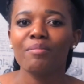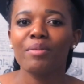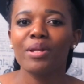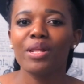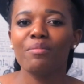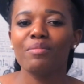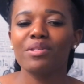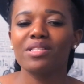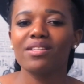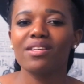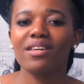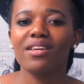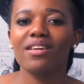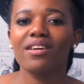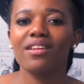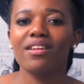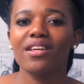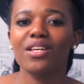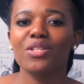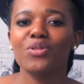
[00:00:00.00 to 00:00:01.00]
My name is
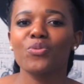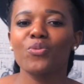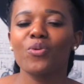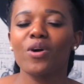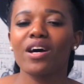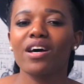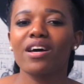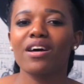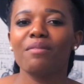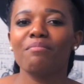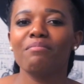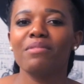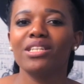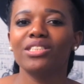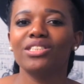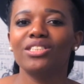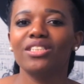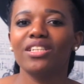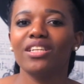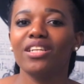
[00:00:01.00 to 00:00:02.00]
Nicolette
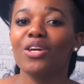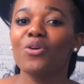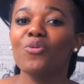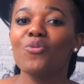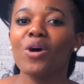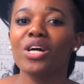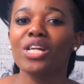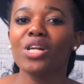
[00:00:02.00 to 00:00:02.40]
Mashile,